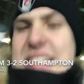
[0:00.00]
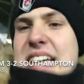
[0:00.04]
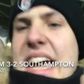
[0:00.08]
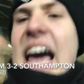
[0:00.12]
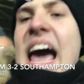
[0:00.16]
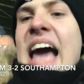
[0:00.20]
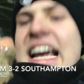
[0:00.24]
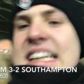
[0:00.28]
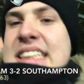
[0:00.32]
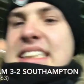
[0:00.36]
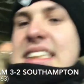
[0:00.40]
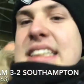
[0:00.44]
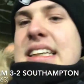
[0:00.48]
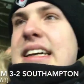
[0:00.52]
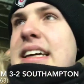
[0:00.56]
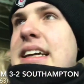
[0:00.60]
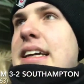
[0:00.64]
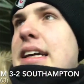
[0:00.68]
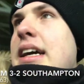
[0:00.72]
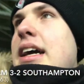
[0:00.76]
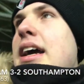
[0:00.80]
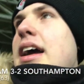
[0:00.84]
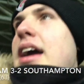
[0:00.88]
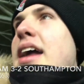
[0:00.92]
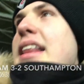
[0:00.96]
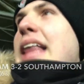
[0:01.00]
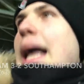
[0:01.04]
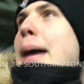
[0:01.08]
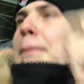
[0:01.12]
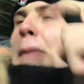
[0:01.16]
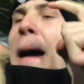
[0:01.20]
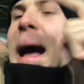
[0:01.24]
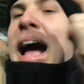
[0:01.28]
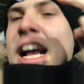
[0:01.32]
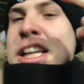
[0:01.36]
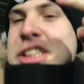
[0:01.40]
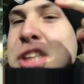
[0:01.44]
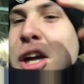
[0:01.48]
Yes! The
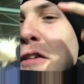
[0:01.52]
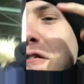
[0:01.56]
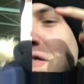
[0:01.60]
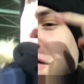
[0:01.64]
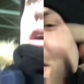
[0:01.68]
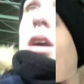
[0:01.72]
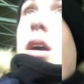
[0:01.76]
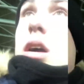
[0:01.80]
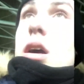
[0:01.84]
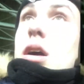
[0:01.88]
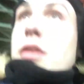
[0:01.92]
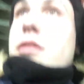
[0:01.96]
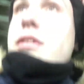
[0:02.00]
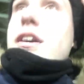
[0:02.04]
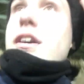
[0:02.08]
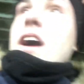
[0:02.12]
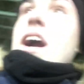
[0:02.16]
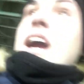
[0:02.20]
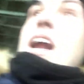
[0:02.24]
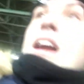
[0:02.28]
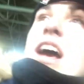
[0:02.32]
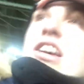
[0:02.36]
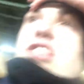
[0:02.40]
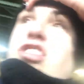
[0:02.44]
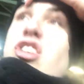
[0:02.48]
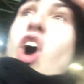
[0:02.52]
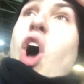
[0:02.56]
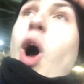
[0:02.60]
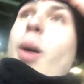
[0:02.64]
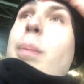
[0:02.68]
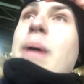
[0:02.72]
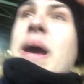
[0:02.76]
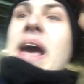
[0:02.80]
man's on fire. Fucking, that's got to